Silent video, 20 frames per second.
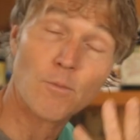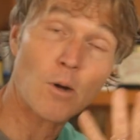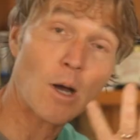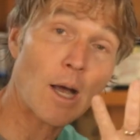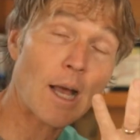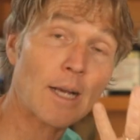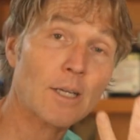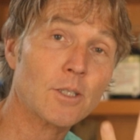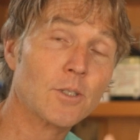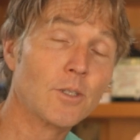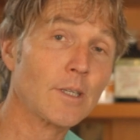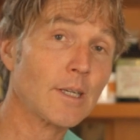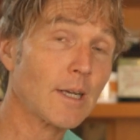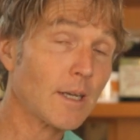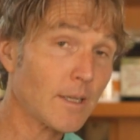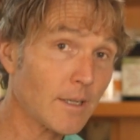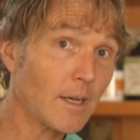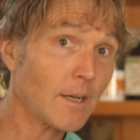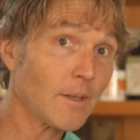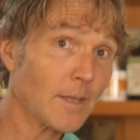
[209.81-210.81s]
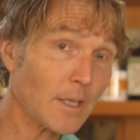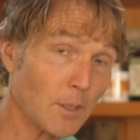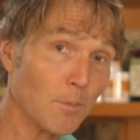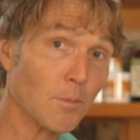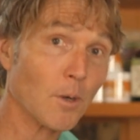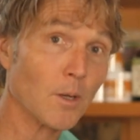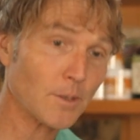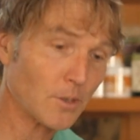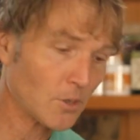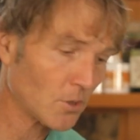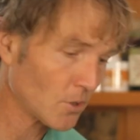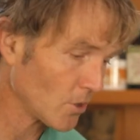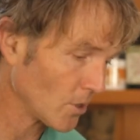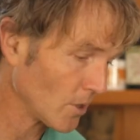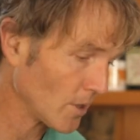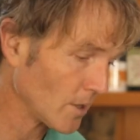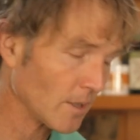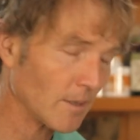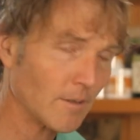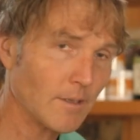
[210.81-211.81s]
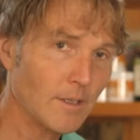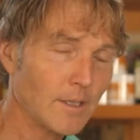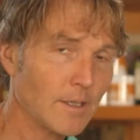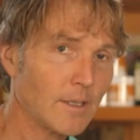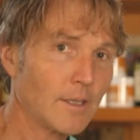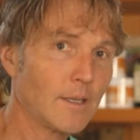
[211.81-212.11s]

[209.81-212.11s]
Well, actually, I think you probably should, and